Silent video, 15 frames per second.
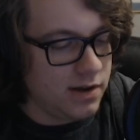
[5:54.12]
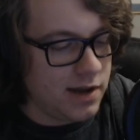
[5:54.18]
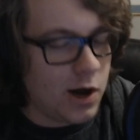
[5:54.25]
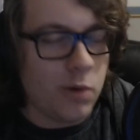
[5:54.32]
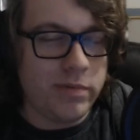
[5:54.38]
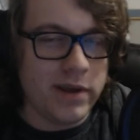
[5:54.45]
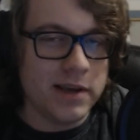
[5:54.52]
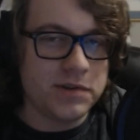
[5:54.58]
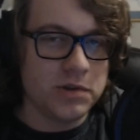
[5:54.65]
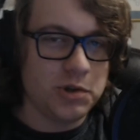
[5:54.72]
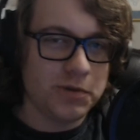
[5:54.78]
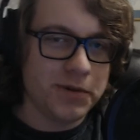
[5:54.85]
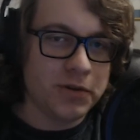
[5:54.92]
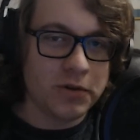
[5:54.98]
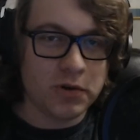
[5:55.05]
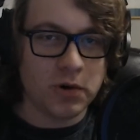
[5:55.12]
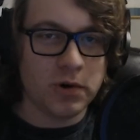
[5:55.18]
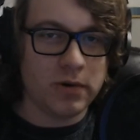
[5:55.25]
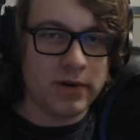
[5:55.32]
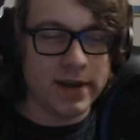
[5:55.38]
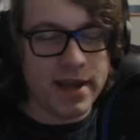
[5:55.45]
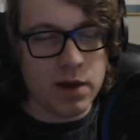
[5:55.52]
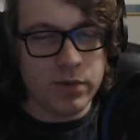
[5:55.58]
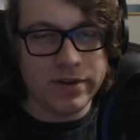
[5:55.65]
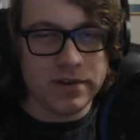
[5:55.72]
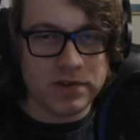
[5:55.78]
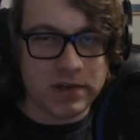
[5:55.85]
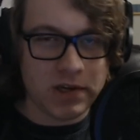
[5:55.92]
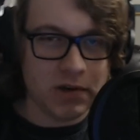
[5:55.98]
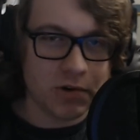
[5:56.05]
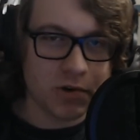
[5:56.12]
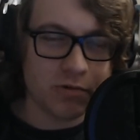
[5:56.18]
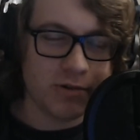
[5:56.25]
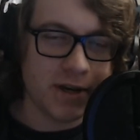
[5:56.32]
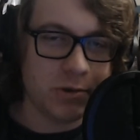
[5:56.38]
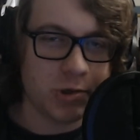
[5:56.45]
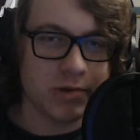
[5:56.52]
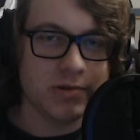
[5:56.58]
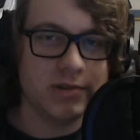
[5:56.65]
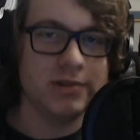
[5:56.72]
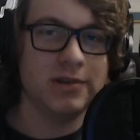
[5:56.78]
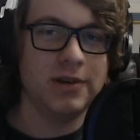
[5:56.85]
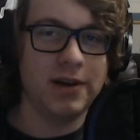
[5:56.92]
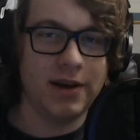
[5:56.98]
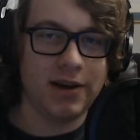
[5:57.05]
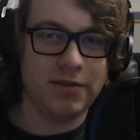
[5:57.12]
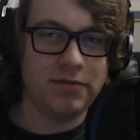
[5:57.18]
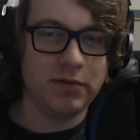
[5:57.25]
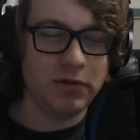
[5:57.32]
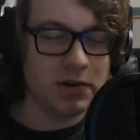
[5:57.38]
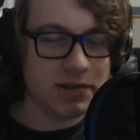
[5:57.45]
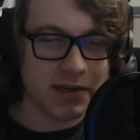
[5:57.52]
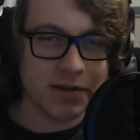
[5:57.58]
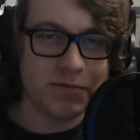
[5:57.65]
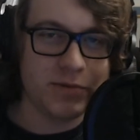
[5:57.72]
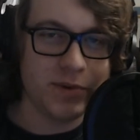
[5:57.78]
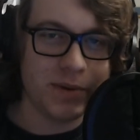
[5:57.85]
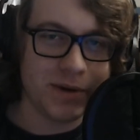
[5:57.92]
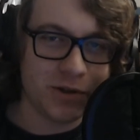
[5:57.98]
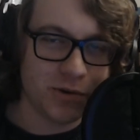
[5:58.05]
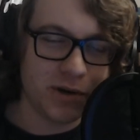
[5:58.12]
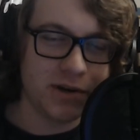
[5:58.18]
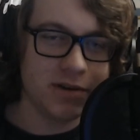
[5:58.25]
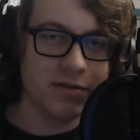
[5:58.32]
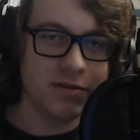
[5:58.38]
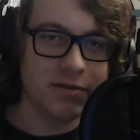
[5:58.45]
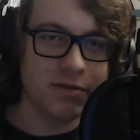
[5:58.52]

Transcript: I hope you guys enjoy my tutorial. I can't wait to see your creations. Feel free to send them to me on my Twitter.